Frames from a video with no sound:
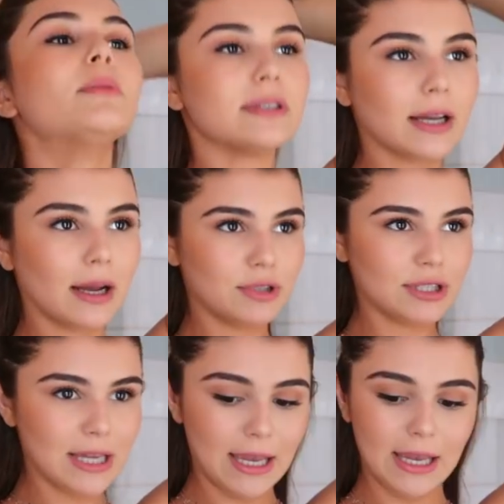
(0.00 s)
almost like I'm
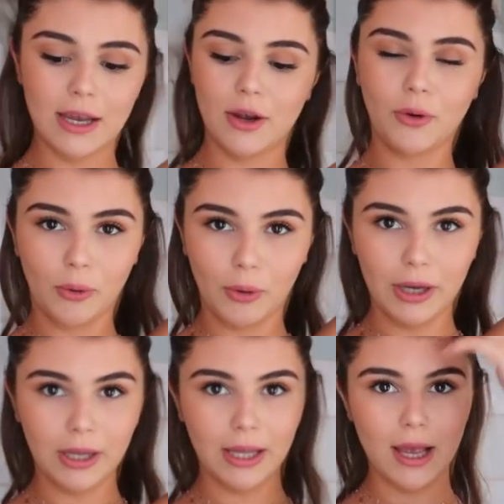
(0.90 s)
just taking it
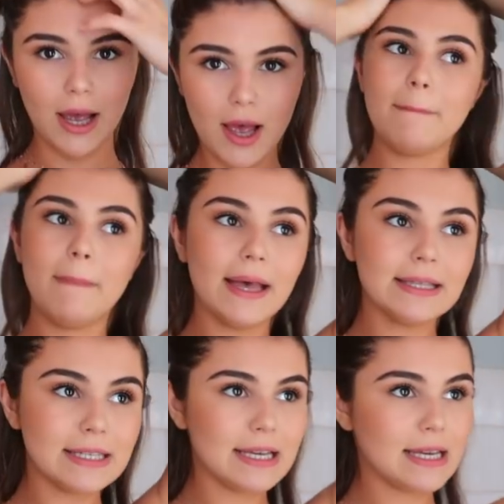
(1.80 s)
really
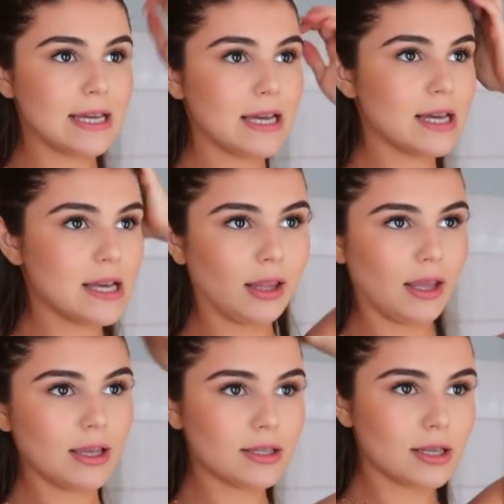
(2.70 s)
messy like
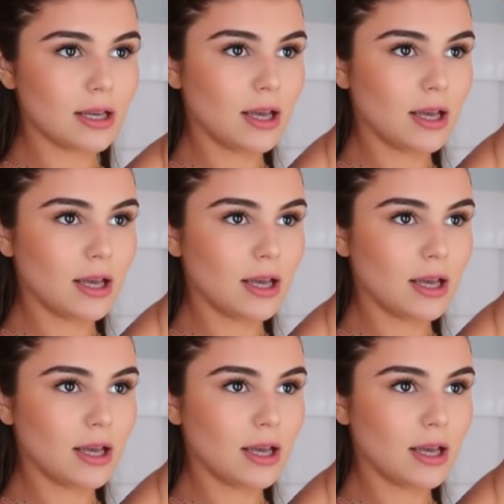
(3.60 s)
this,